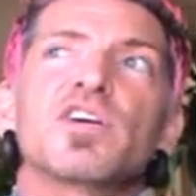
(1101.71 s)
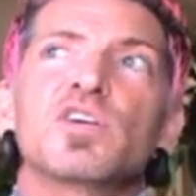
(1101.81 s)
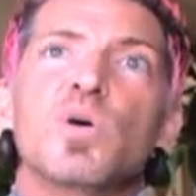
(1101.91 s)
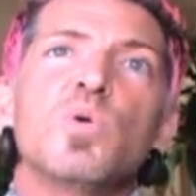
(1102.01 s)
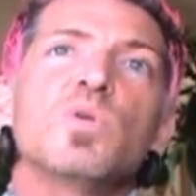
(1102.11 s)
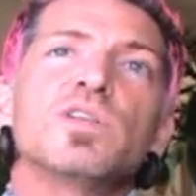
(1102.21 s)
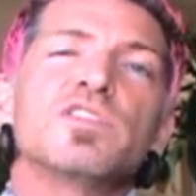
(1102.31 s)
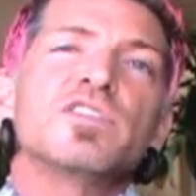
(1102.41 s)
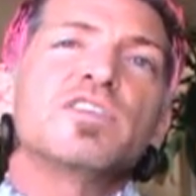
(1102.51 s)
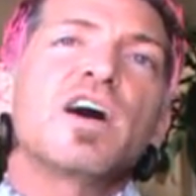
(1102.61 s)
our goal
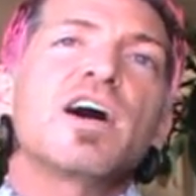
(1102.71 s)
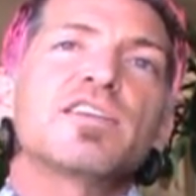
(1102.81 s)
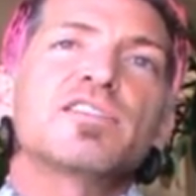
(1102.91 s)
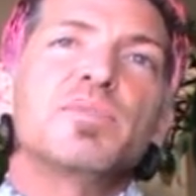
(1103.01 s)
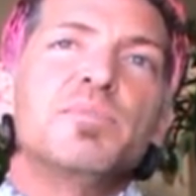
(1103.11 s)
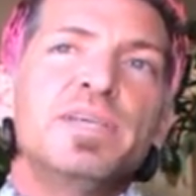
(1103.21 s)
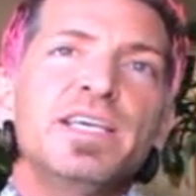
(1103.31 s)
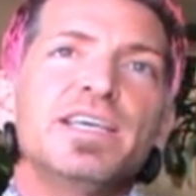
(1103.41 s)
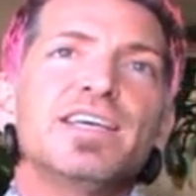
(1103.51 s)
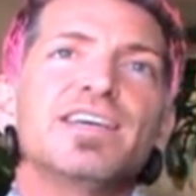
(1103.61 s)
is not to
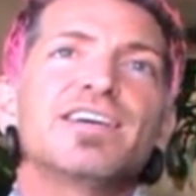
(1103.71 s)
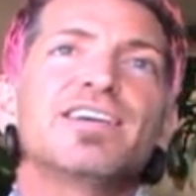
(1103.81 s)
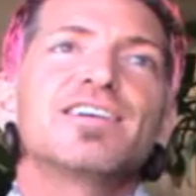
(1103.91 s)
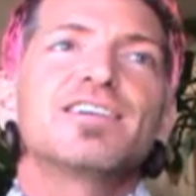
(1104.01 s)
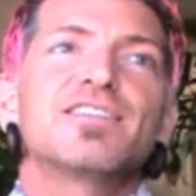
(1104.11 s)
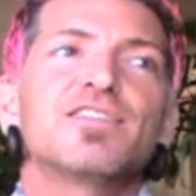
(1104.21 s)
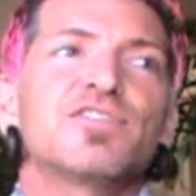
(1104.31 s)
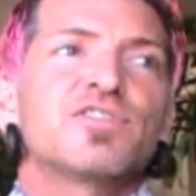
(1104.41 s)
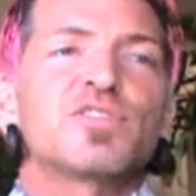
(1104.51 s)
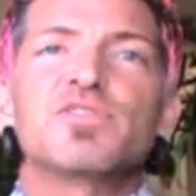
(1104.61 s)
be
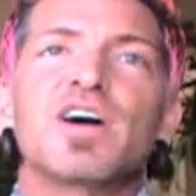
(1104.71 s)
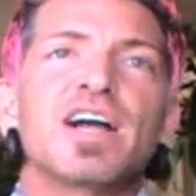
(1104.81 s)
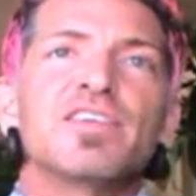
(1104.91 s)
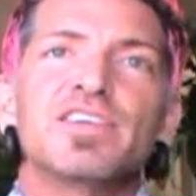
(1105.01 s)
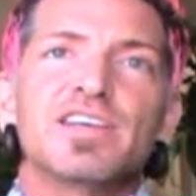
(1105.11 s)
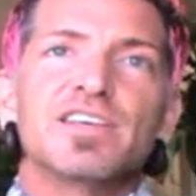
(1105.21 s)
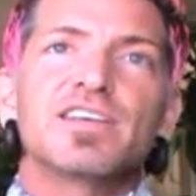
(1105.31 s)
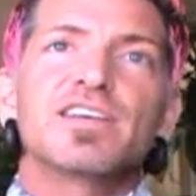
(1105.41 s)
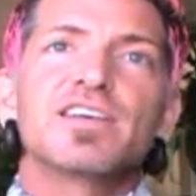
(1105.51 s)
surviving